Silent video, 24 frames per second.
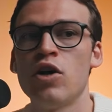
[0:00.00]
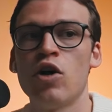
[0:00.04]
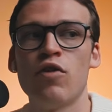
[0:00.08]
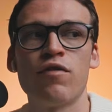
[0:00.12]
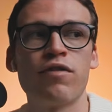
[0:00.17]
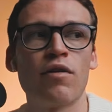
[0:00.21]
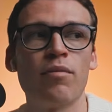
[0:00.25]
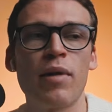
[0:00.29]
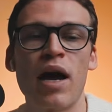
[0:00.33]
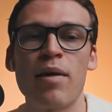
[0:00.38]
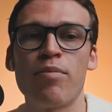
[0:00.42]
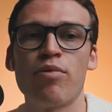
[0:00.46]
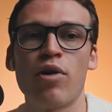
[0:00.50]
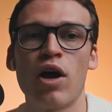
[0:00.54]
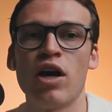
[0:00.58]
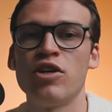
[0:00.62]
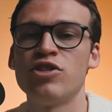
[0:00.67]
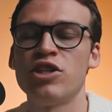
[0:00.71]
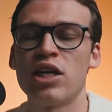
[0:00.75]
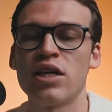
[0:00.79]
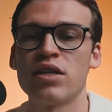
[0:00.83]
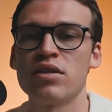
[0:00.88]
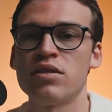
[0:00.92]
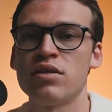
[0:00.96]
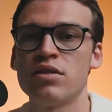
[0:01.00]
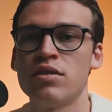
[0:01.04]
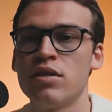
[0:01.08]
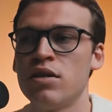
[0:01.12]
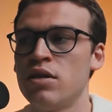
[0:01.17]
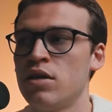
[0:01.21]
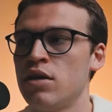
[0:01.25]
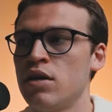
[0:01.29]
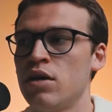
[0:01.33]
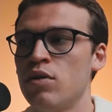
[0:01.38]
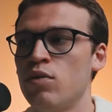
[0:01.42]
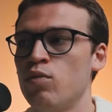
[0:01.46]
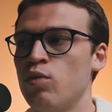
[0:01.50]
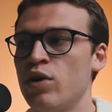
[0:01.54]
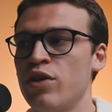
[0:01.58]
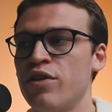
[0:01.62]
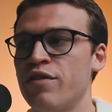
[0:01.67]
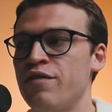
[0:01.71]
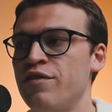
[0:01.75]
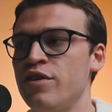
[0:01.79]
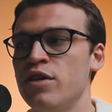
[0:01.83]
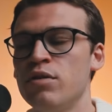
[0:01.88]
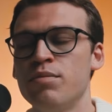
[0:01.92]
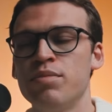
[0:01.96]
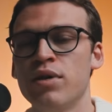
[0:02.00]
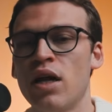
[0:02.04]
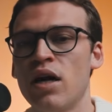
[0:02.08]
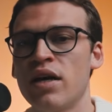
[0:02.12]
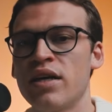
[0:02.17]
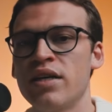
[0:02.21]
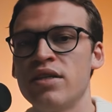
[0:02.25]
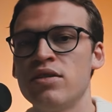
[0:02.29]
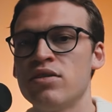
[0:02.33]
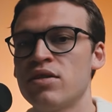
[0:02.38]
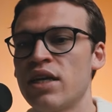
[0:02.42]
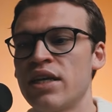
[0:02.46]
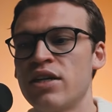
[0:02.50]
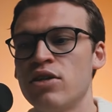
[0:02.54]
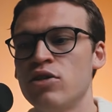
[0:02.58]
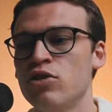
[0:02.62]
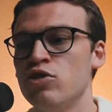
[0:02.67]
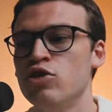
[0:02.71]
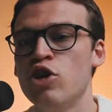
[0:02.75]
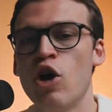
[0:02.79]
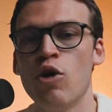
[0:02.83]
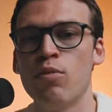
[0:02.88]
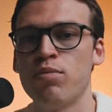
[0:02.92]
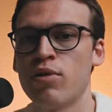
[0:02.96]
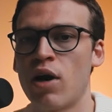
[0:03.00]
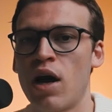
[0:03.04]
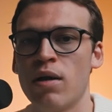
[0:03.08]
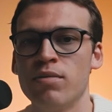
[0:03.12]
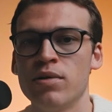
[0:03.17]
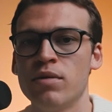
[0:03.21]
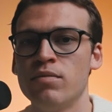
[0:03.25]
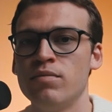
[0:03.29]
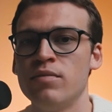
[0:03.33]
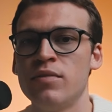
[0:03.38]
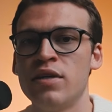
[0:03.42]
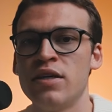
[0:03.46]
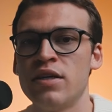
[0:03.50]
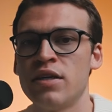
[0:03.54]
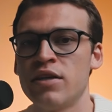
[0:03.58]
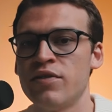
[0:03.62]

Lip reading: for my projects with a few plugins, like no problem.